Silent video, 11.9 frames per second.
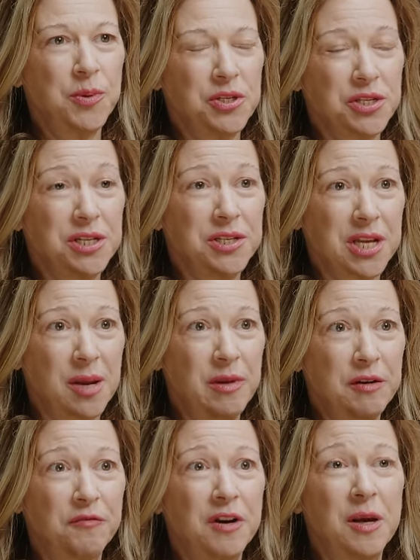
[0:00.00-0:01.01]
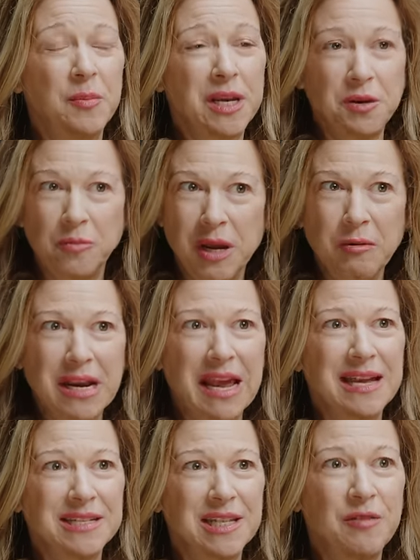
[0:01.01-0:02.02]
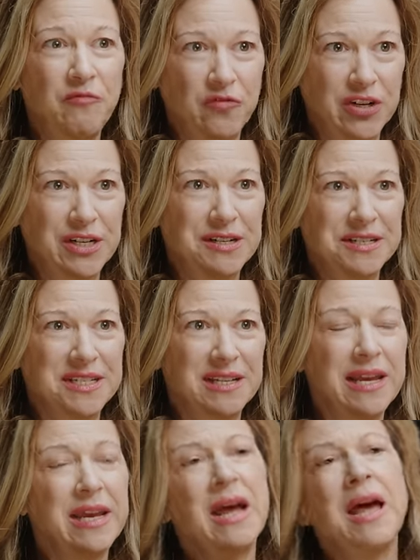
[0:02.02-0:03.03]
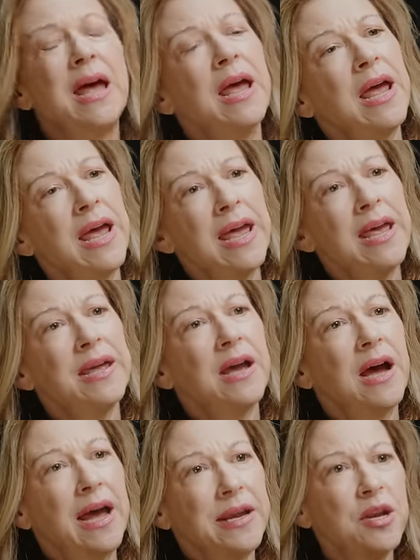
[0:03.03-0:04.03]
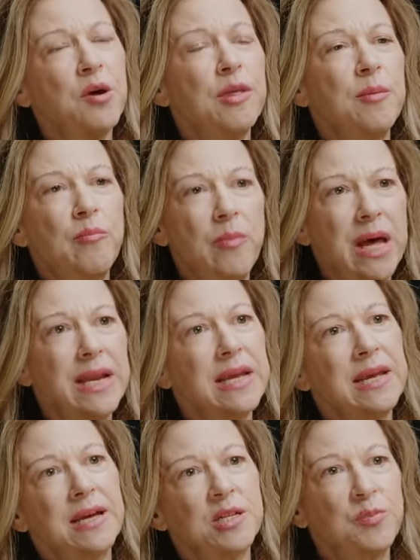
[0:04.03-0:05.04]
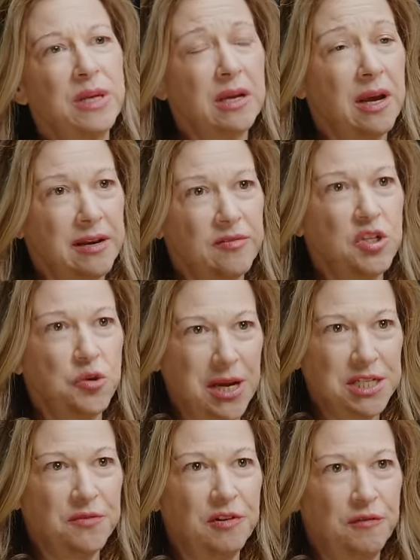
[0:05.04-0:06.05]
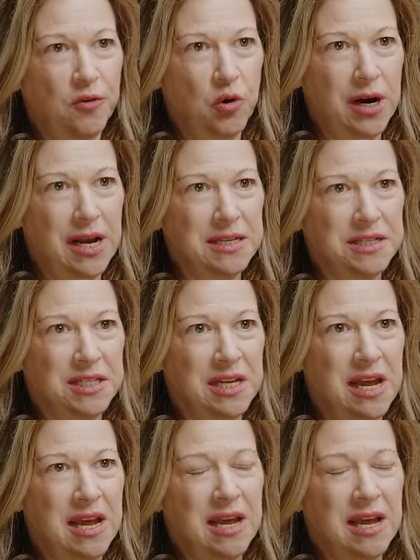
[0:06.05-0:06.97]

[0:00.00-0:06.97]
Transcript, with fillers: person is coming from. And you might want to ask them first, like, hey, I know that money has been kind of stressful for us.